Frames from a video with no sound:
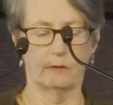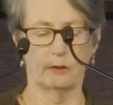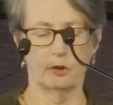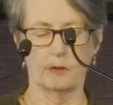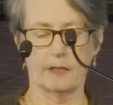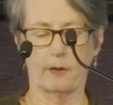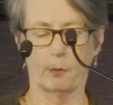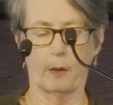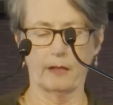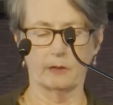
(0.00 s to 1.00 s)
and New South
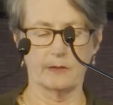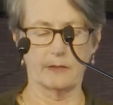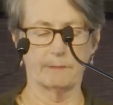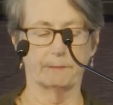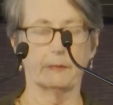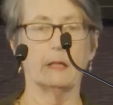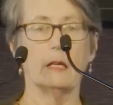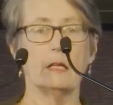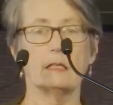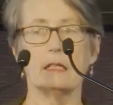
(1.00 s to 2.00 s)
Wales.
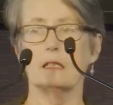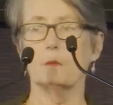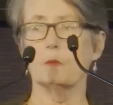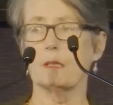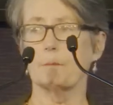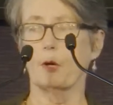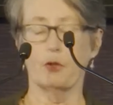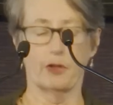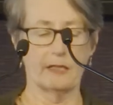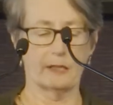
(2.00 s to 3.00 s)
Deakin was at
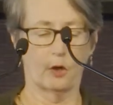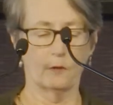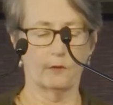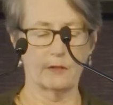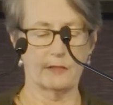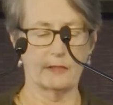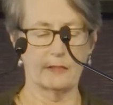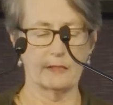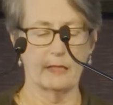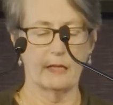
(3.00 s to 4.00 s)
both these
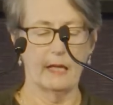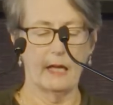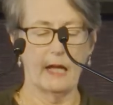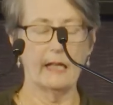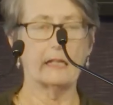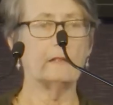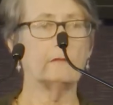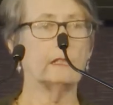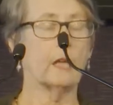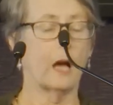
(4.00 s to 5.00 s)
conferences, and he
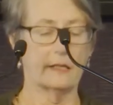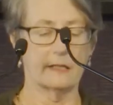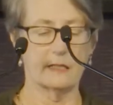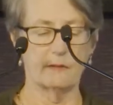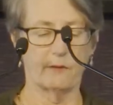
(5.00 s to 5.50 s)
realised that if